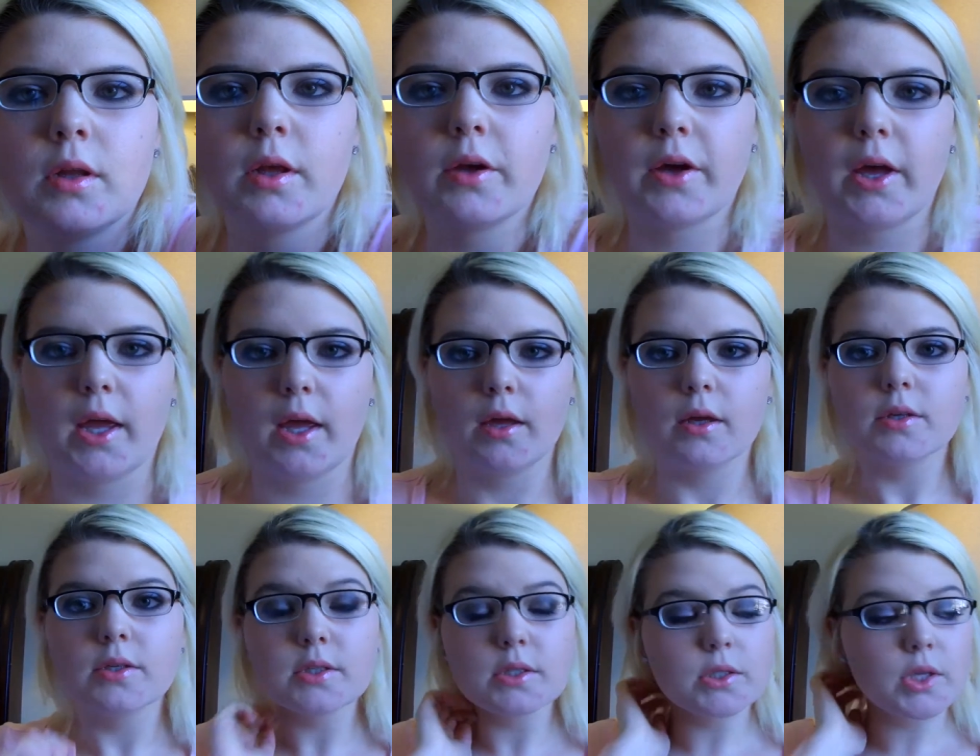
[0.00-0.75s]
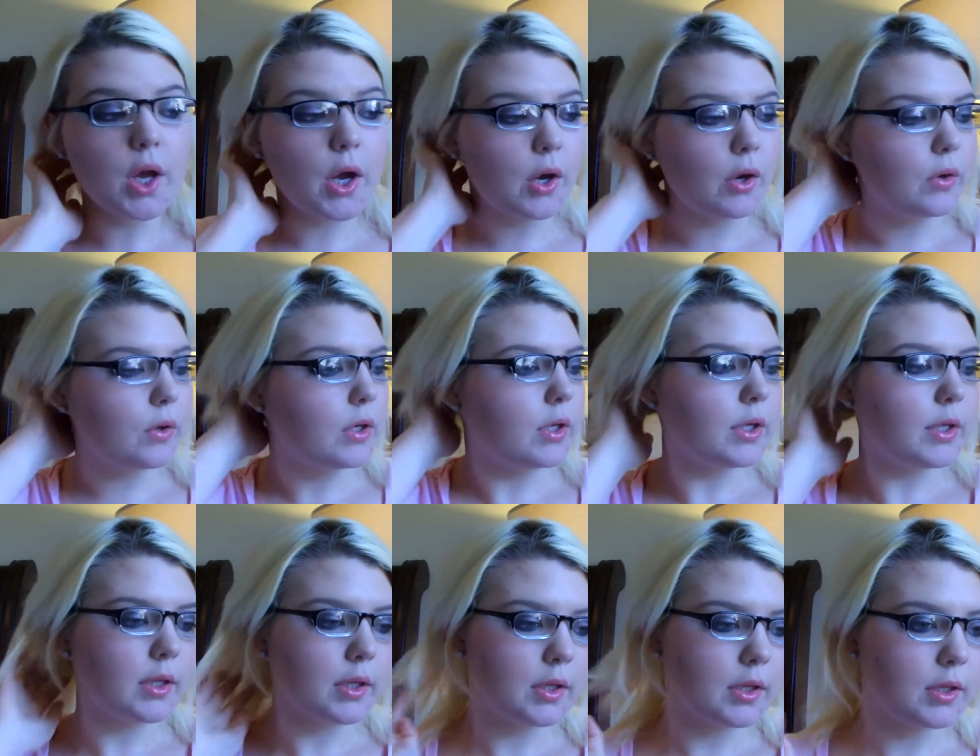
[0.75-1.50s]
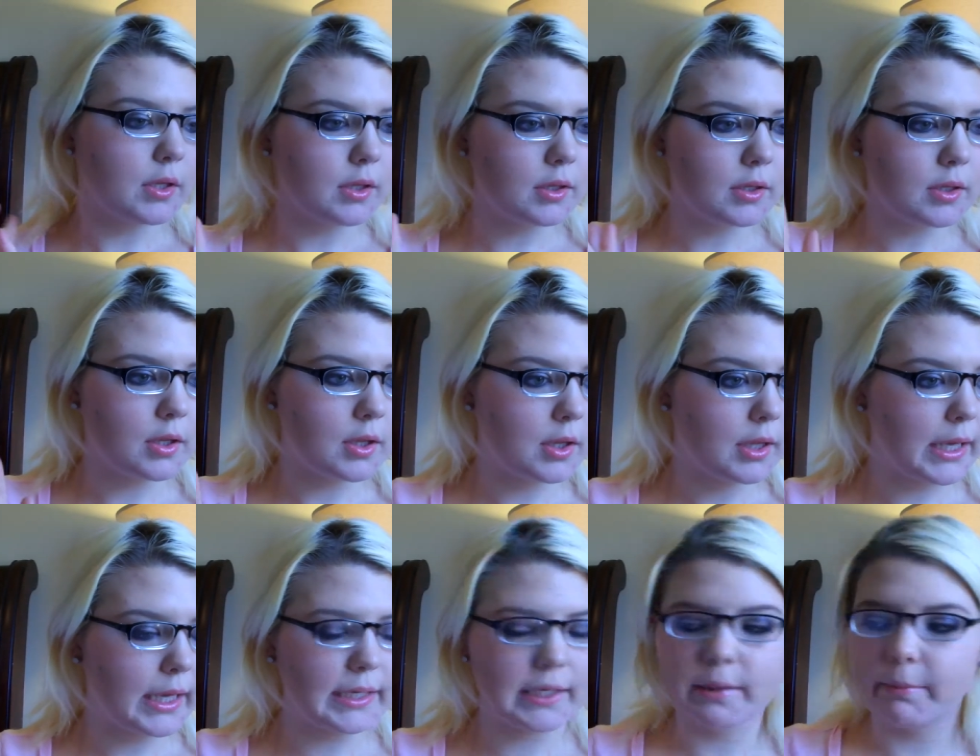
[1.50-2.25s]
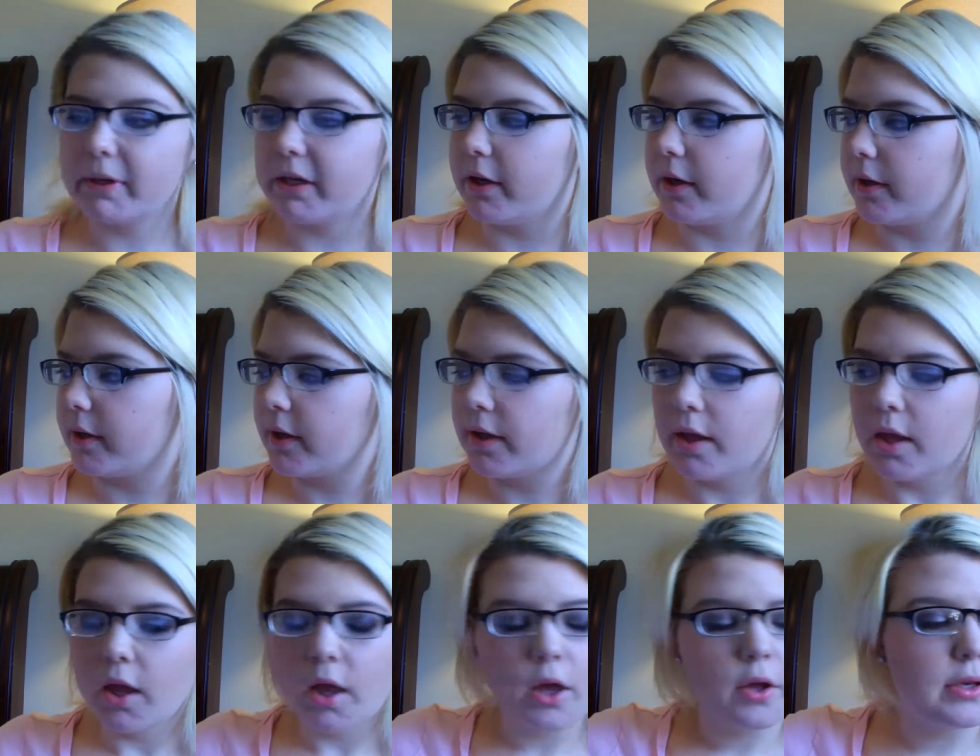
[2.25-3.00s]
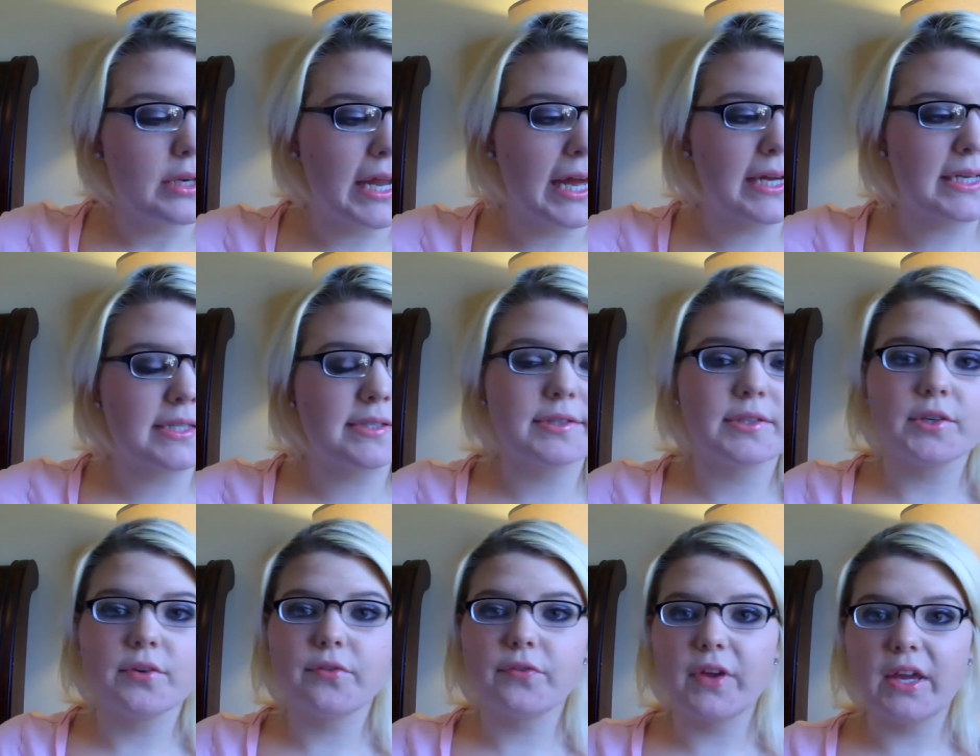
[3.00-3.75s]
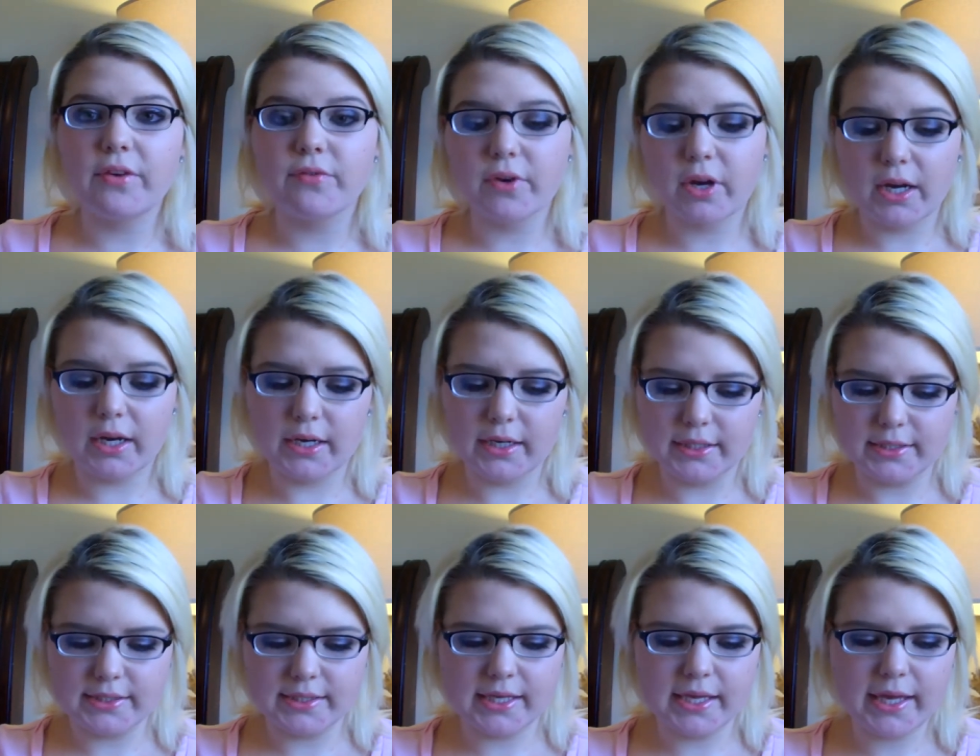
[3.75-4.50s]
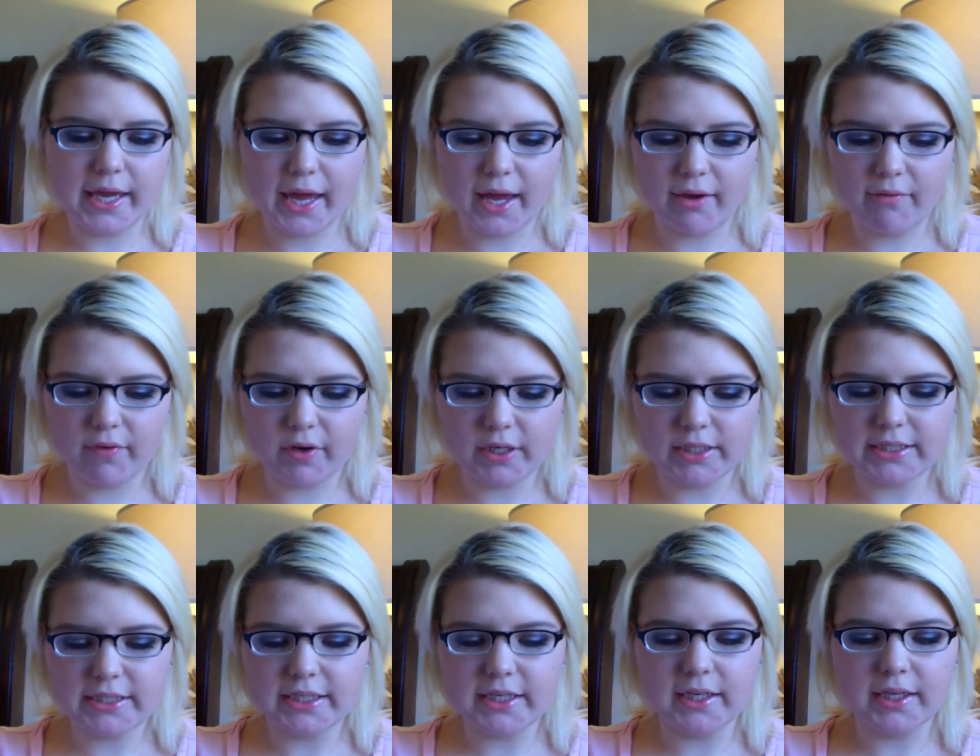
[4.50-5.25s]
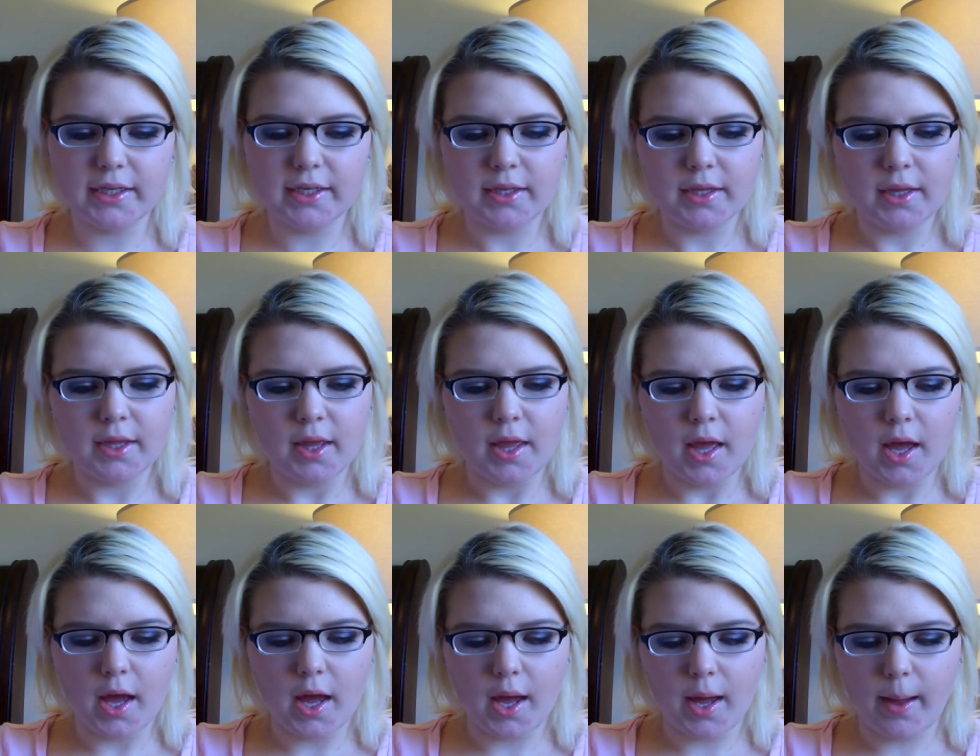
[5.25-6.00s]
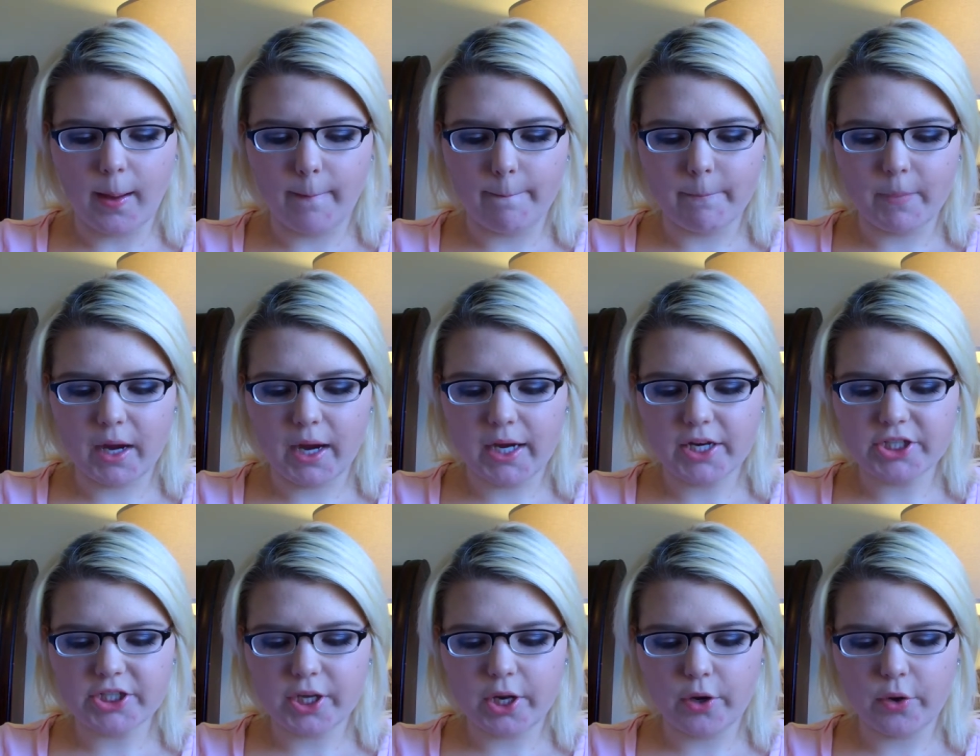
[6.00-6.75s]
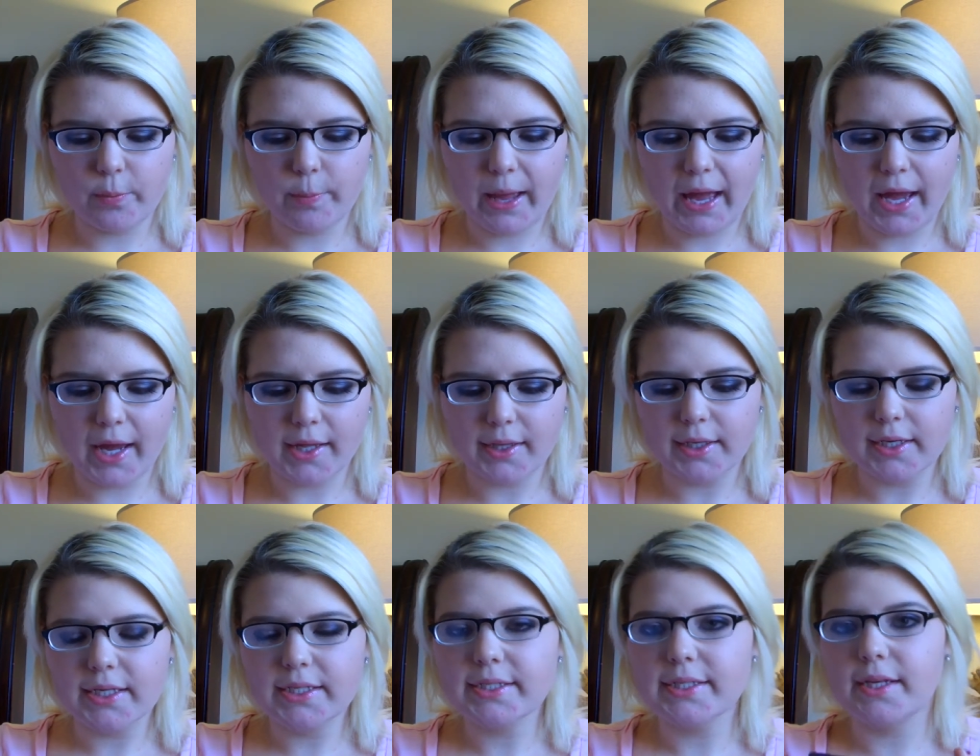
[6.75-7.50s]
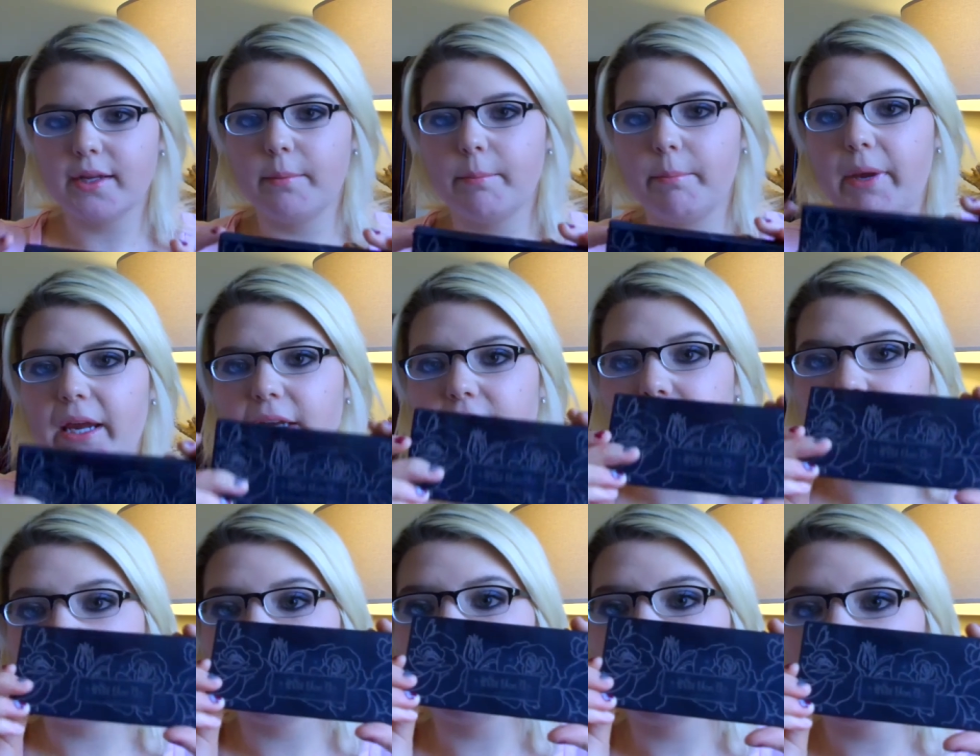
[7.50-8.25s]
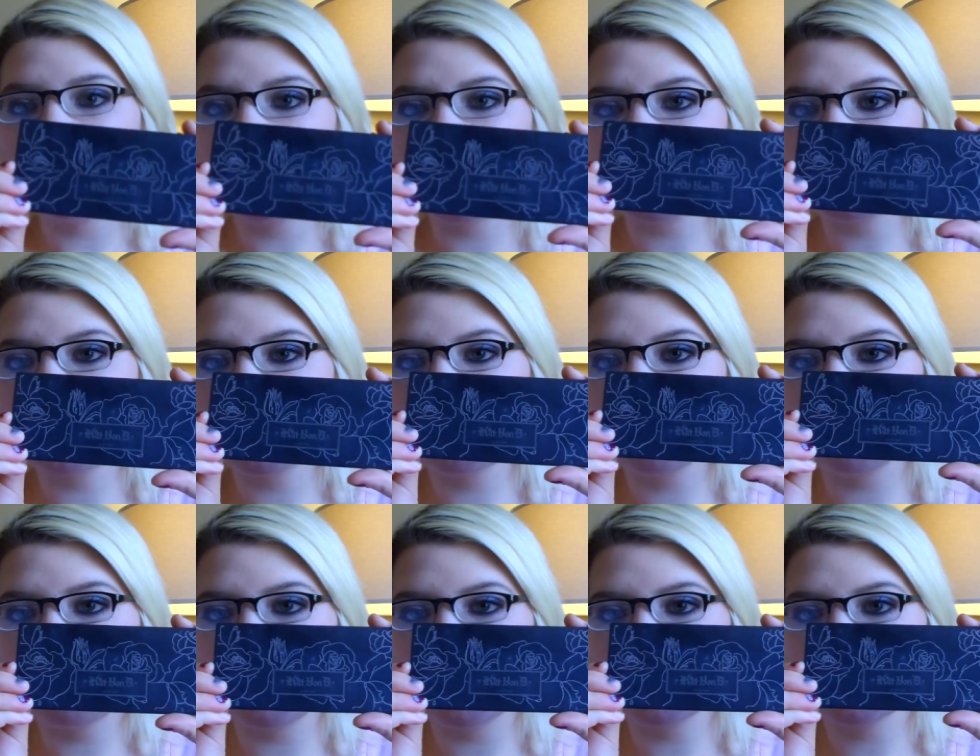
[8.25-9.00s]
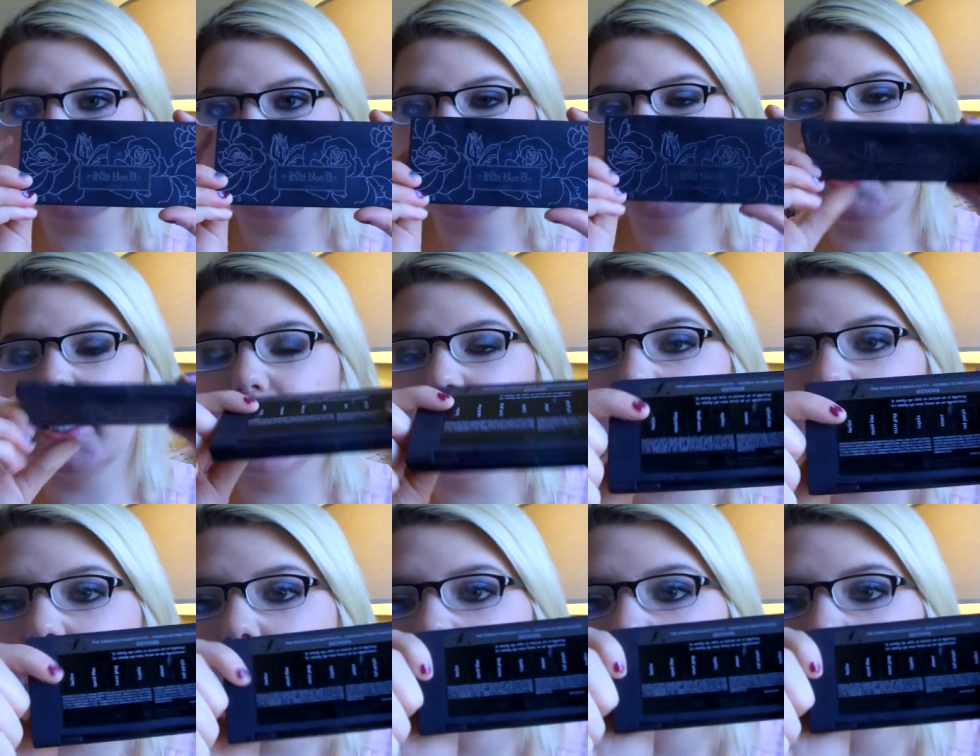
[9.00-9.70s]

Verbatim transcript: Okay, so how to get my dog. Next favorite is the Kat Von D um, eyeshadow palette in Beethoven. That's what the front looks like.